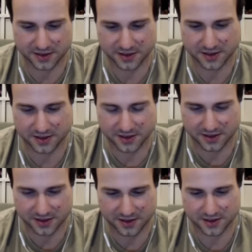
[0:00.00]

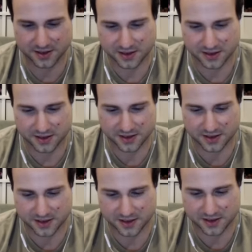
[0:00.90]

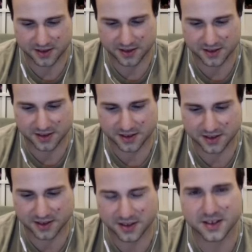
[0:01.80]

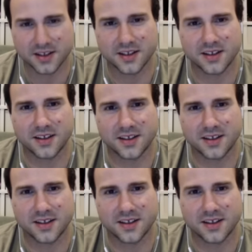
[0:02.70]
(silent)